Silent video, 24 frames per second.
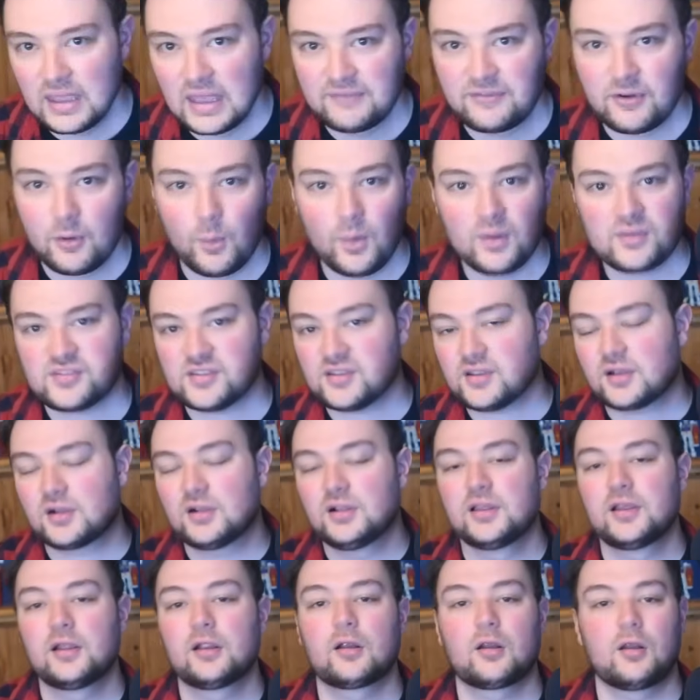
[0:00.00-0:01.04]
If it wasn't
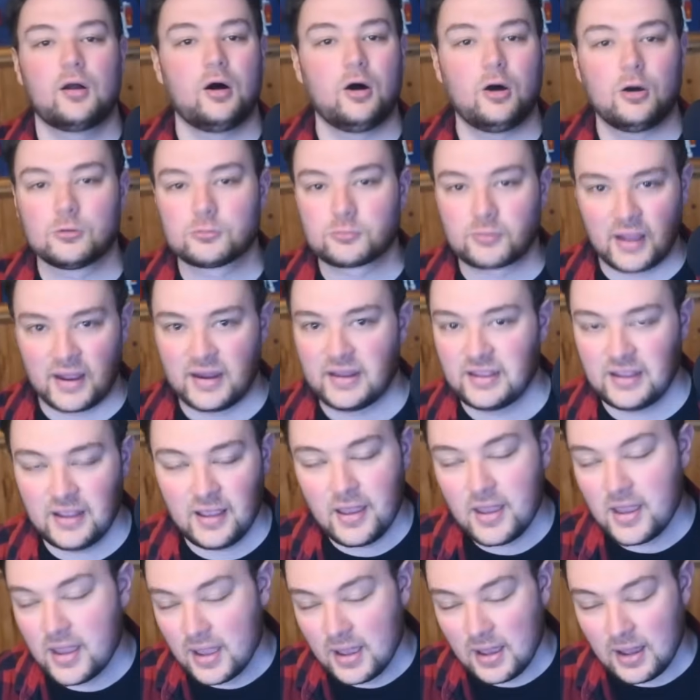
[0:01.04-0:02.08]
clear already,
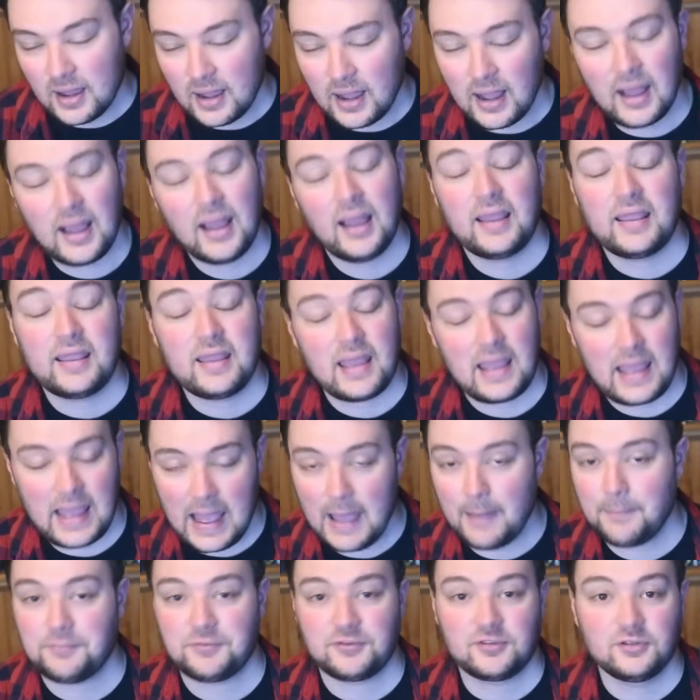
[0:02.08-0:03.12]
I
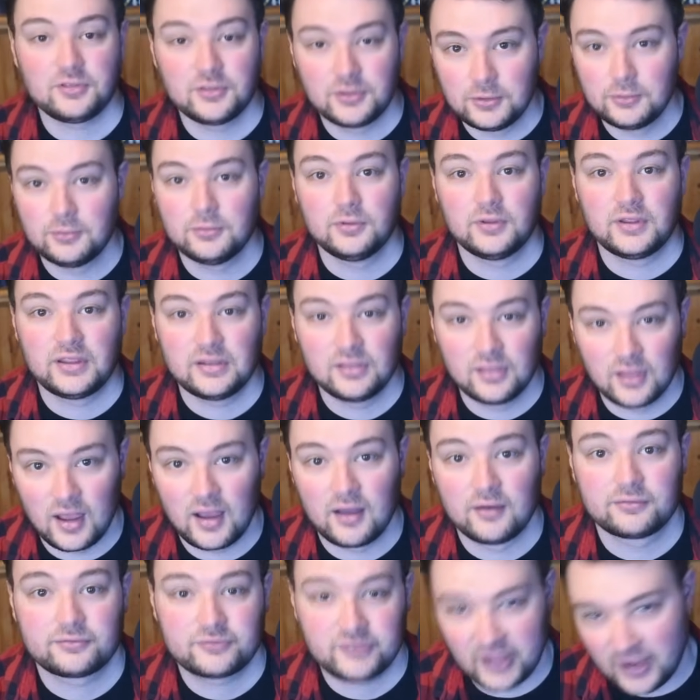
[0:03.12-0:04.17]
absolutely
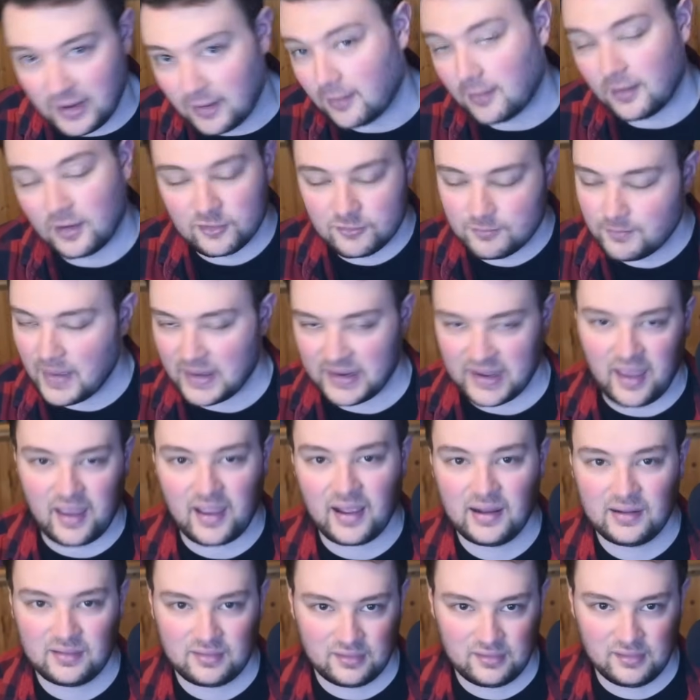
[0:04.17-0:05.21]
love Terror of
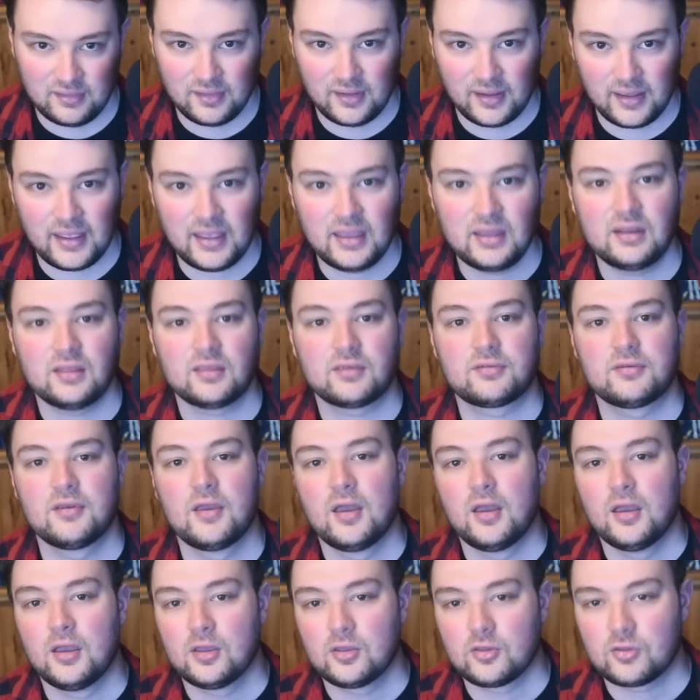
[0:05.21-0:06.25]
Mechagodzilla. It is
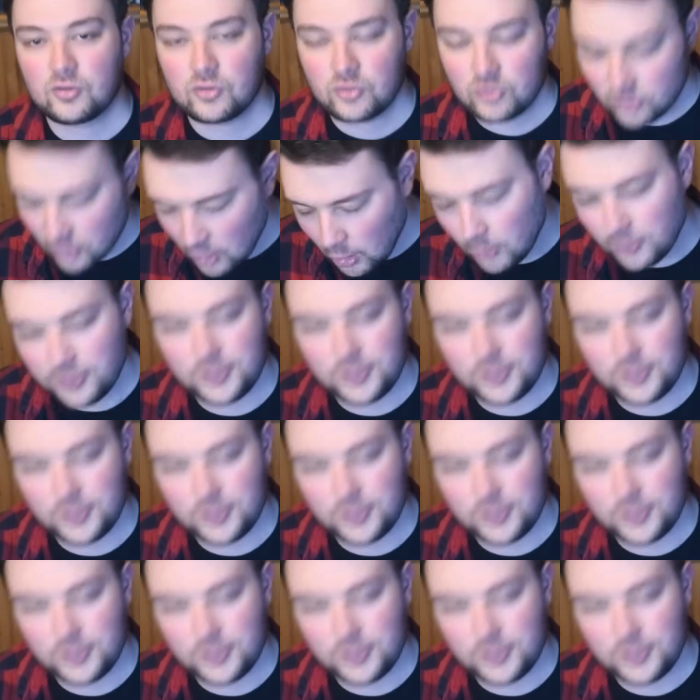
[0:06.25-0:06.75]
so